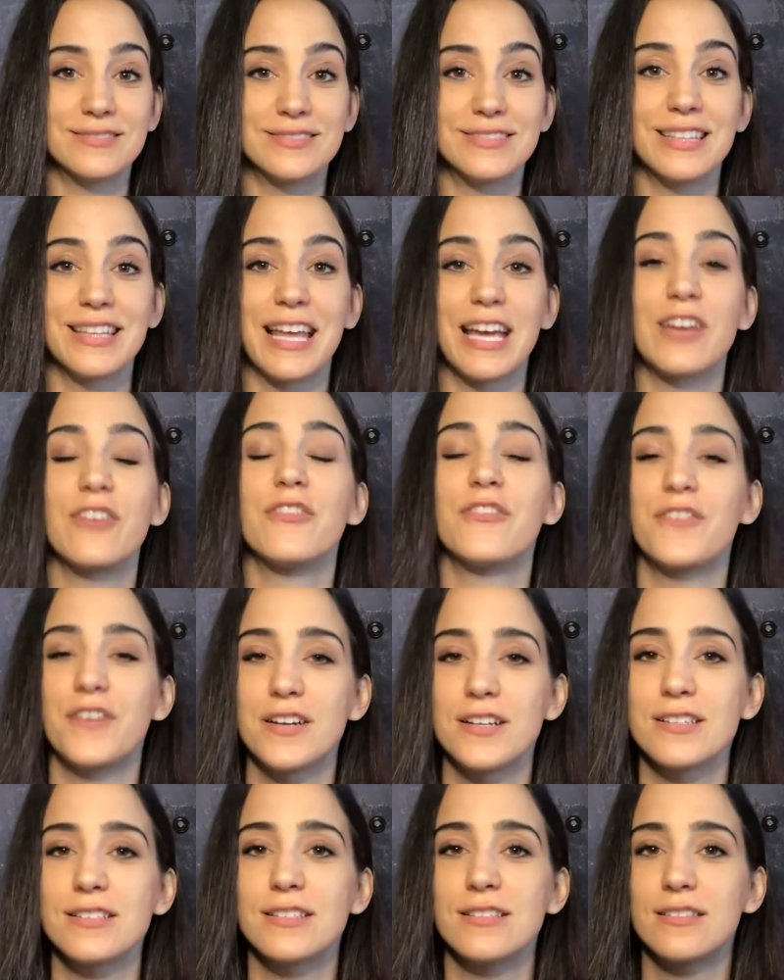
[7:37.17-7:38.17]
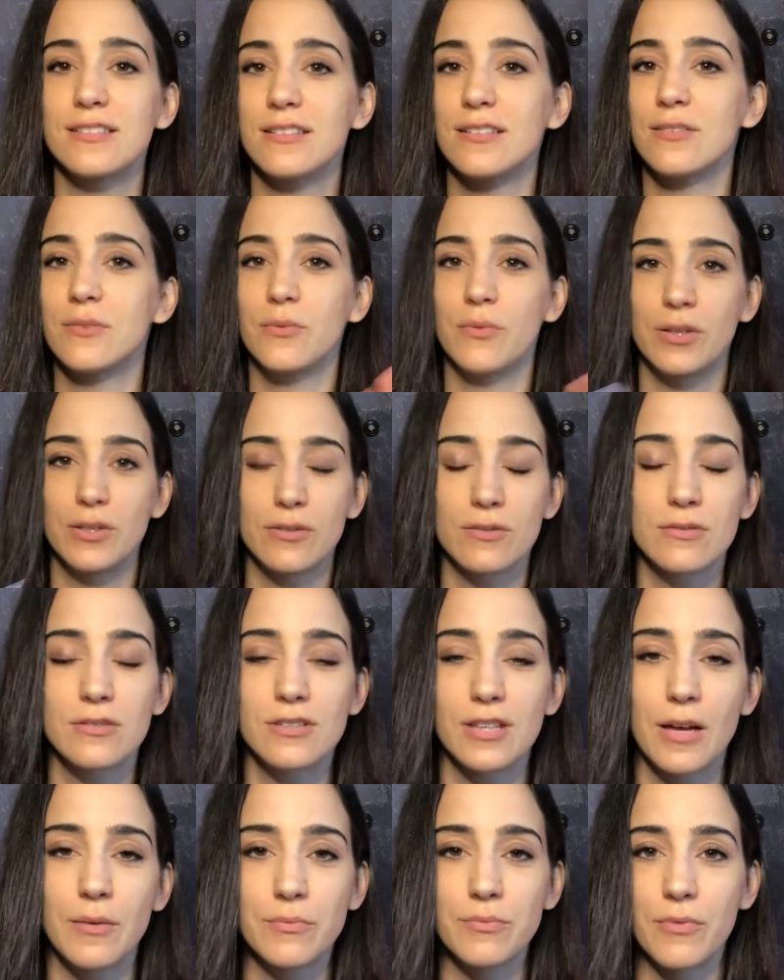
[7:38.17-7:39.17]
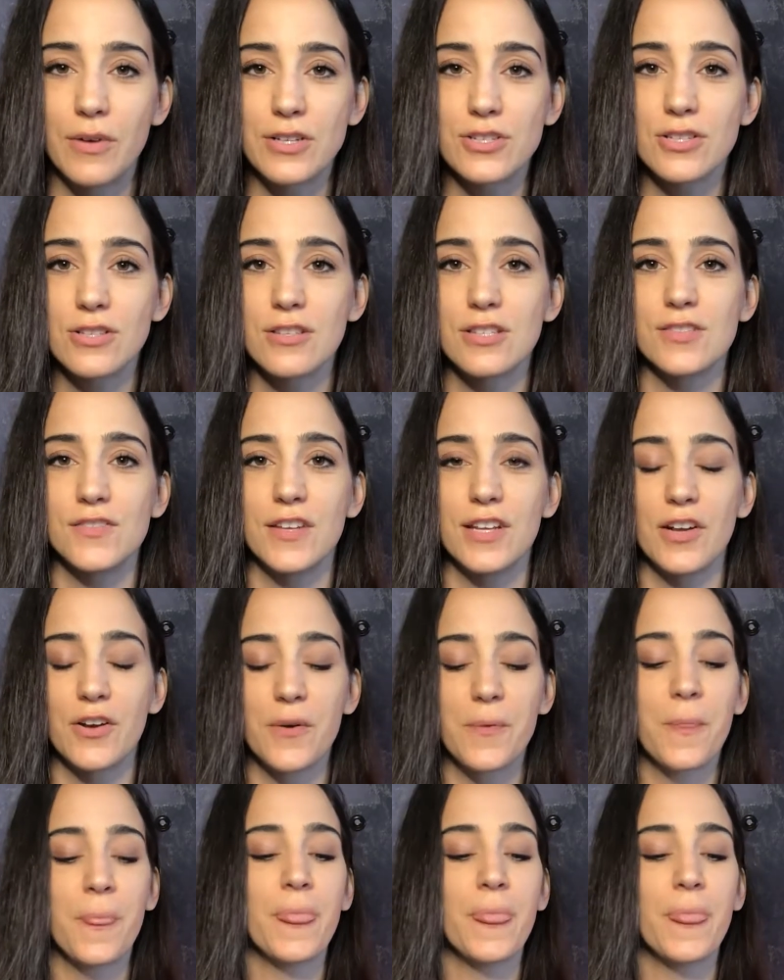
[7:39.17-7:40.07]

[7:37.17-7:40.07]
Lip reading: Like first, when you stop watching this video,